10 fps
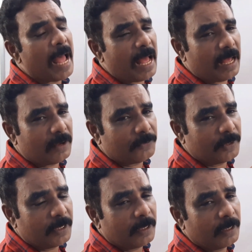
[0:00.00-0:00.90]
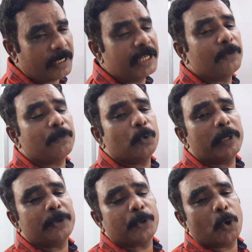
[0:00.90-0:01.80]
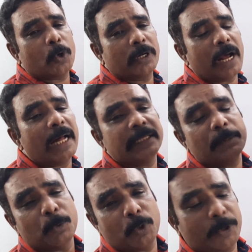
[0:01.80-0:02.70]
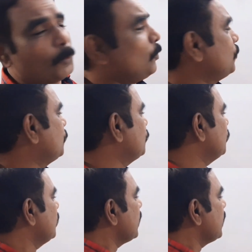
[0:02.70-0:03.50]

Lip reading: have influence on other molecules.